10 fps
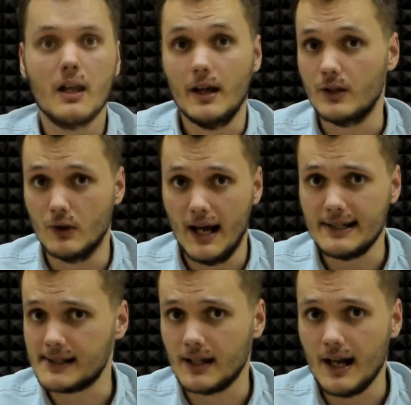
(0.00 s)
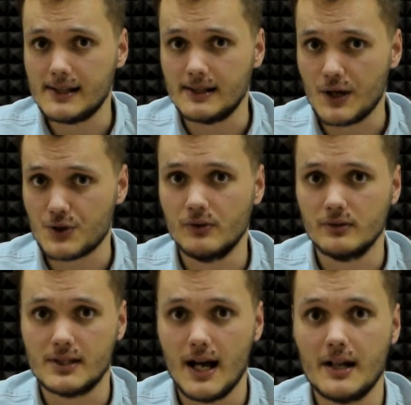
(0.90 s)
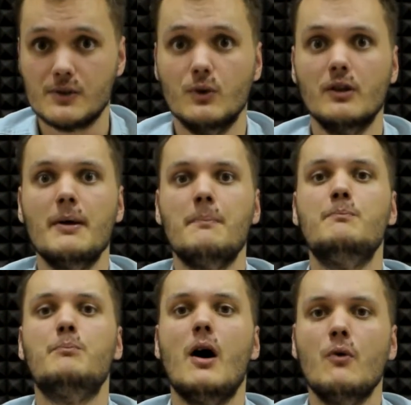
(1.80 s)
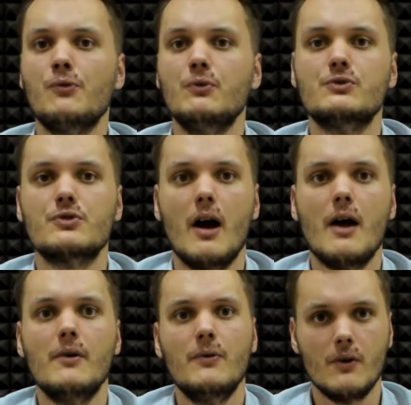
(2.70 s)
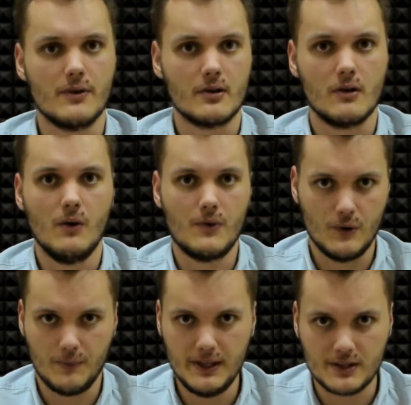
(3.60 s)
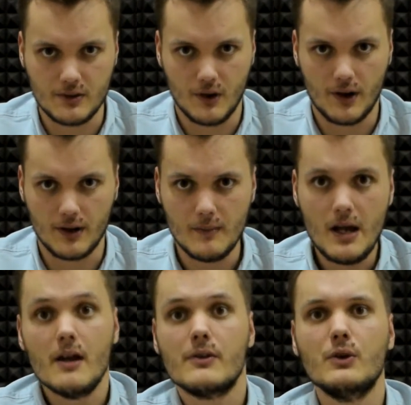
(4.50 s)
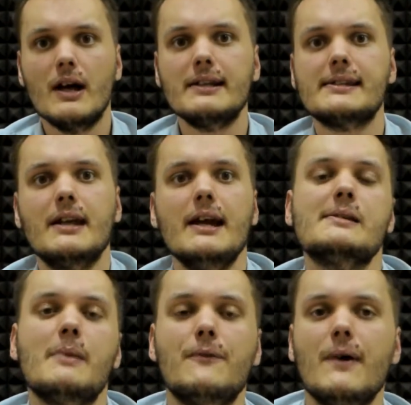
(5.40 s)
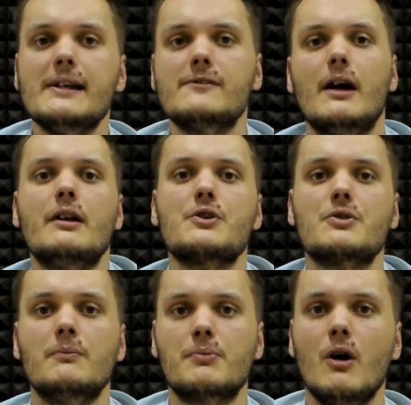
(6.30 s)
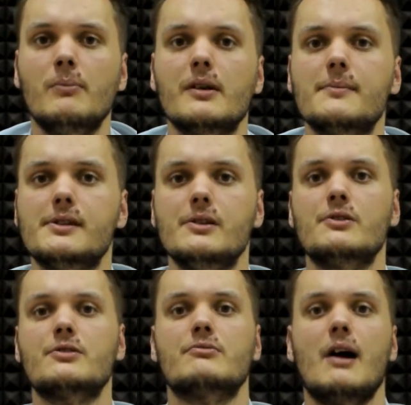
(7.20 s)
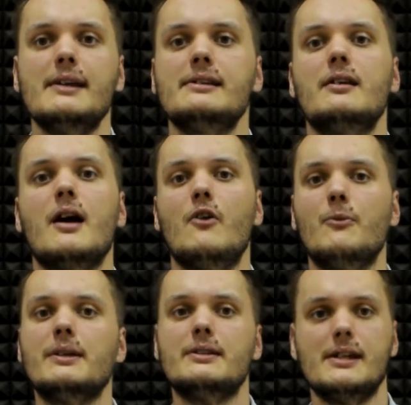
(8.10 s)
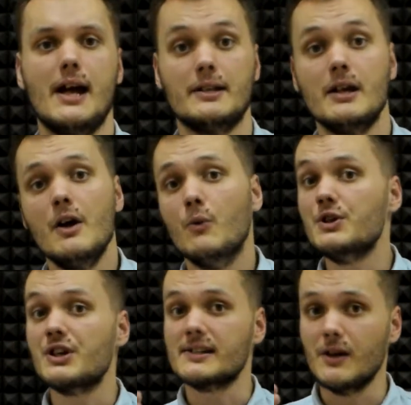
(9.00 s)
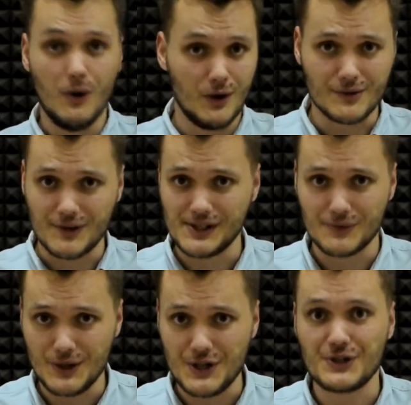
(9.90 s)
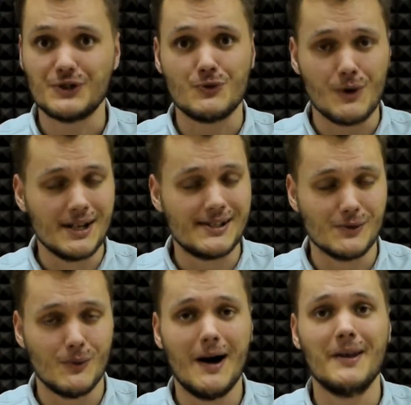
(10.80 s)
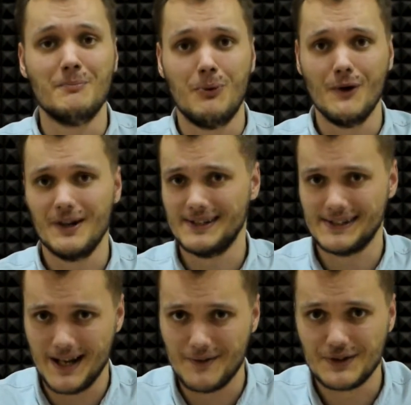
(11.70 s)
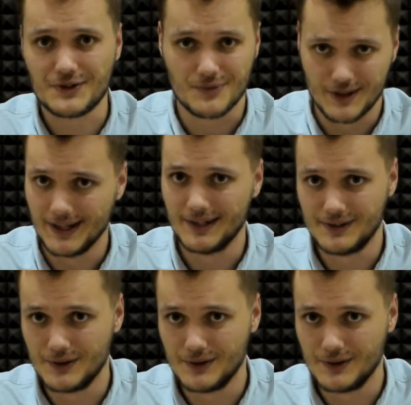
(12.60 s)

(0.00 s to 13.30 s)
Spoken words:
United States national debt will be a powerful driver for the growth of Bitcoin. The United States may face financial problems due to rising government debt, which has already reached $21.7 trillion.